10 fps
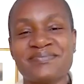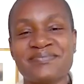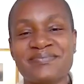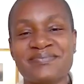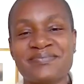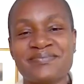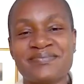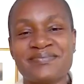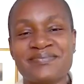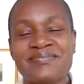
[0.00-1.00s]

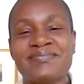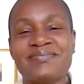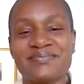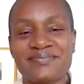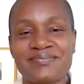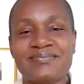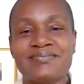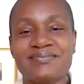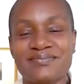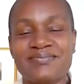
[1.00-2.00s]

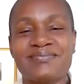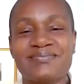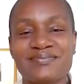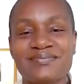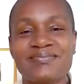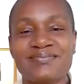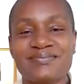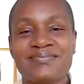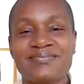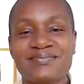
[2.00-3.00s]

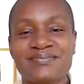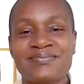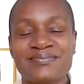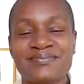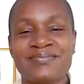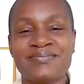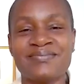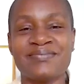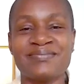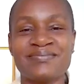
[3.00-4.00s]

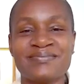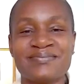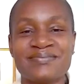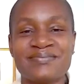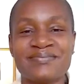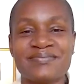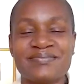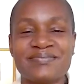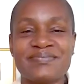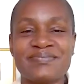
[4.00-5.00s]

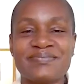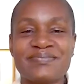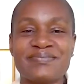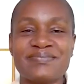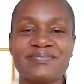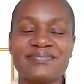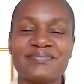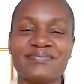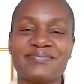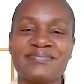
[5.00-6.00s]

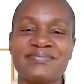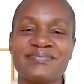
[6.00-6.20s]
(not speaking)